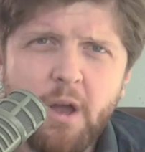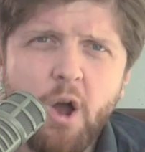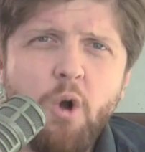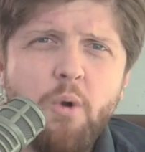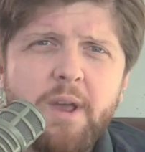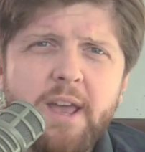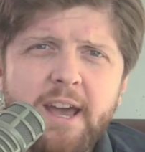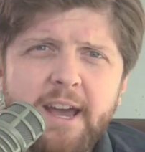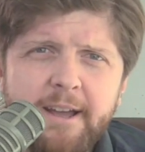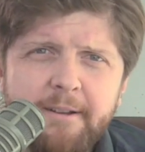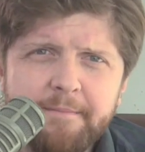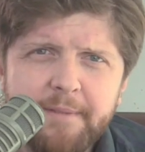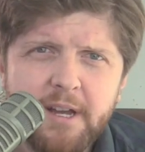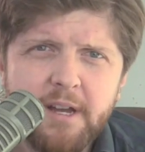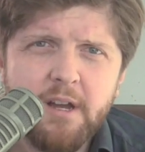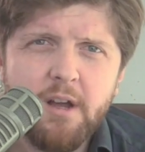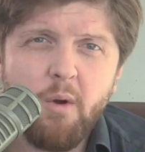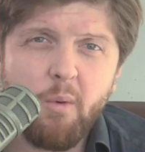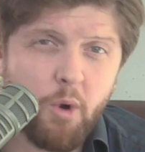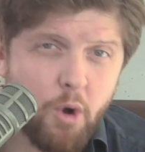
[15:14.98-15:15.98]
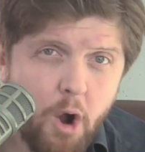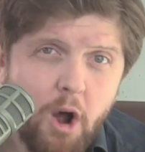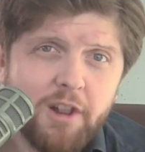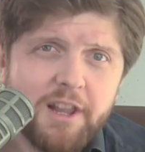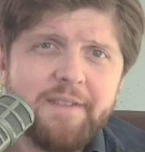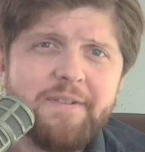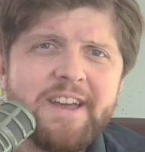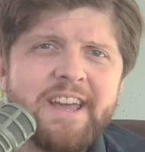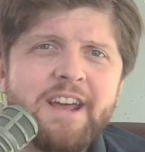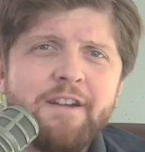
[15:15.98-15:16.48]
Okay, we're
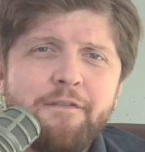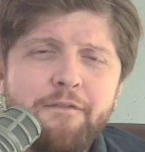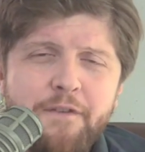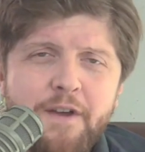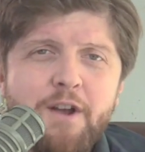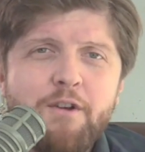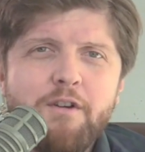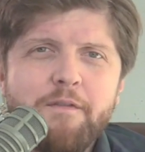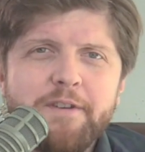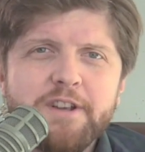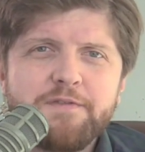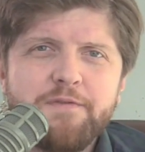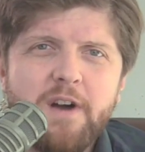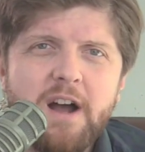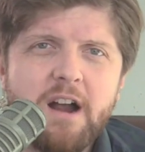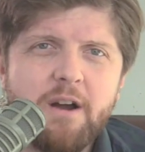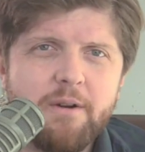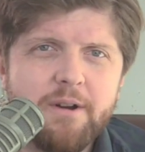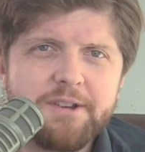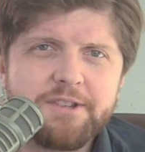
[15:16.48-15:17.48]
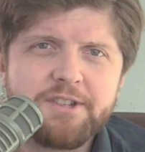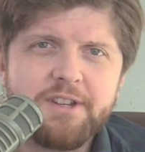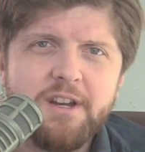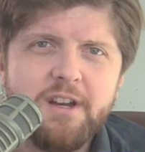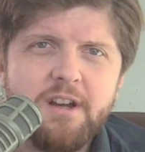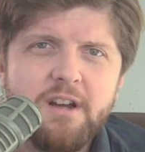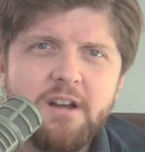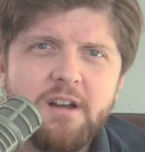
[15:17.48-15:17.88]
all living in fear of this virus.